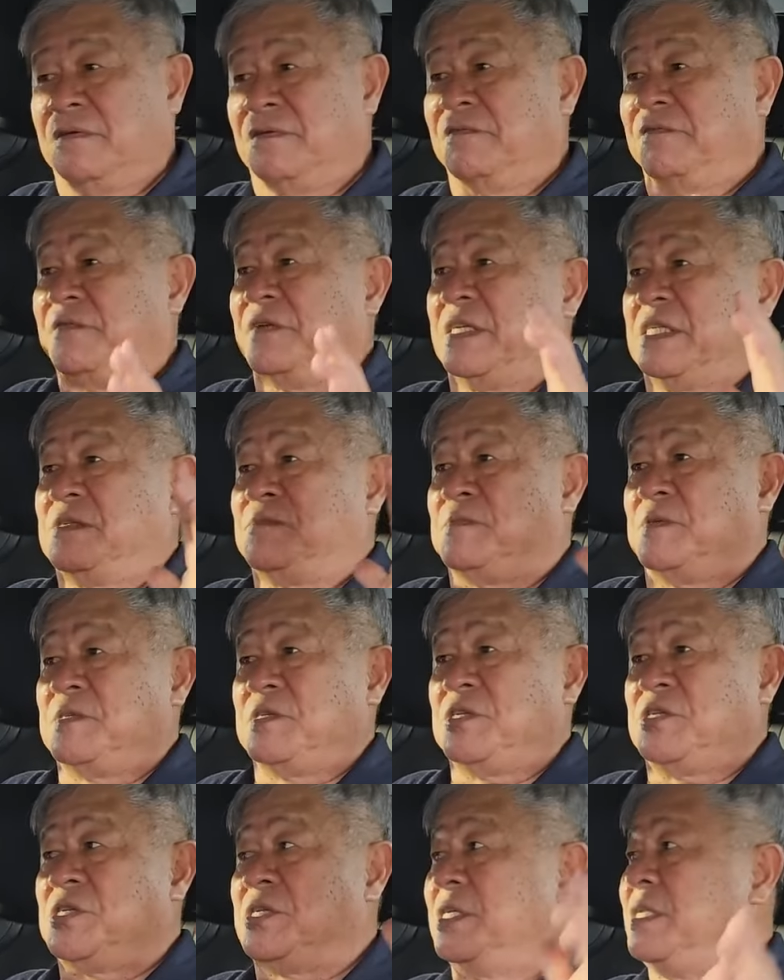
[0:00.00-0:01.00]
fixed
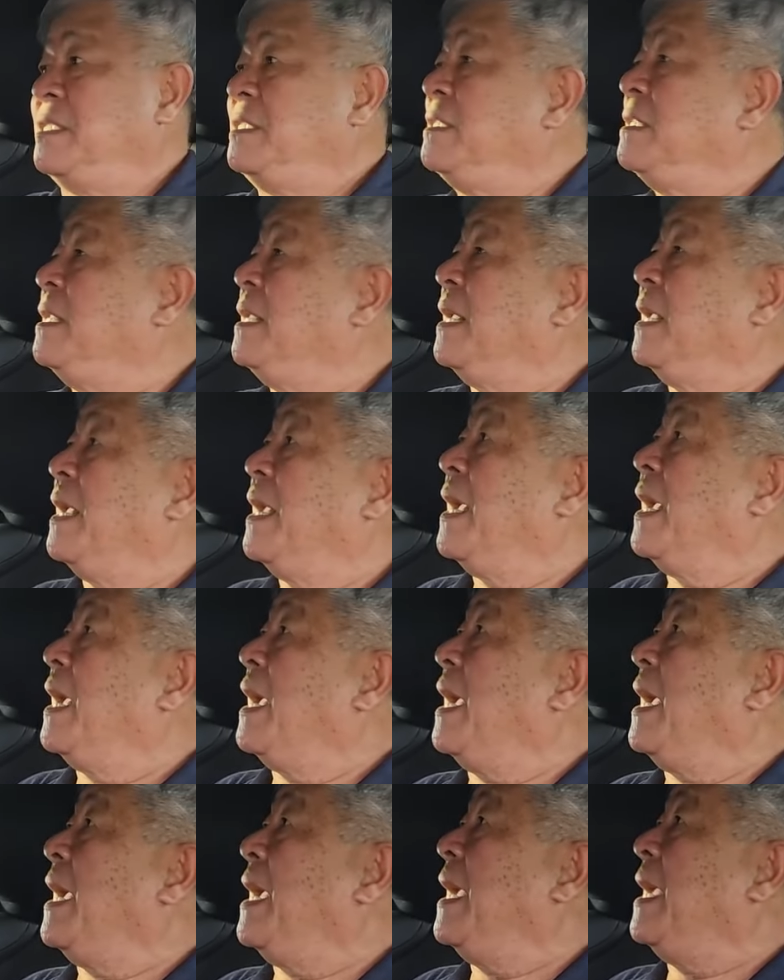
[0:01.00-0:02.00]
position,
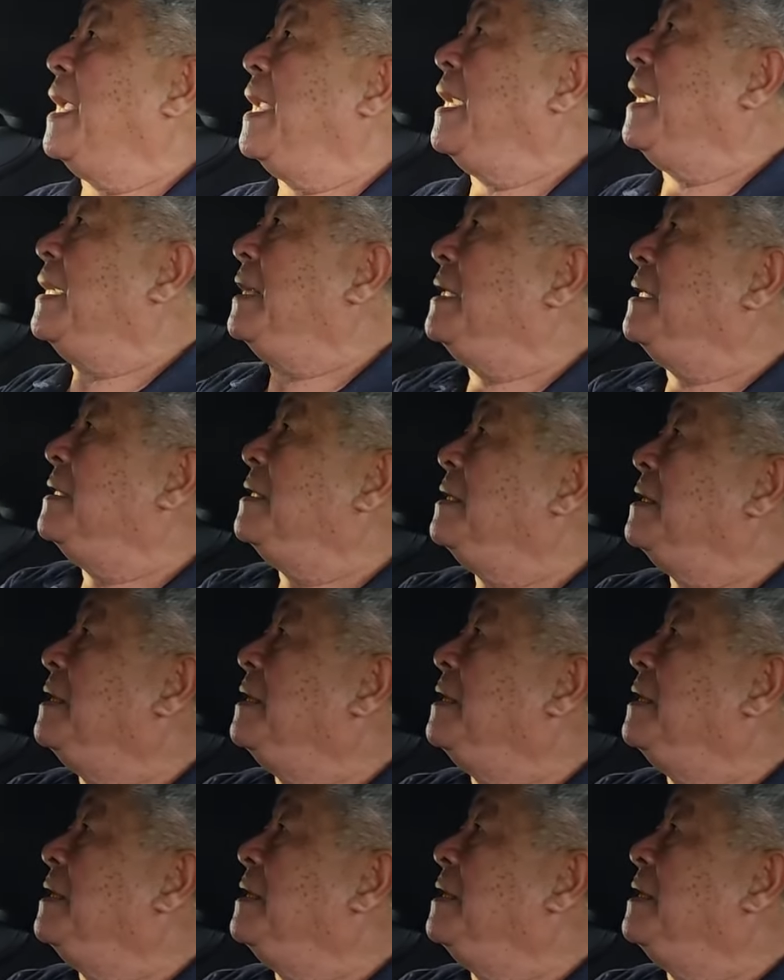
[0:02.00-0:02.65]
and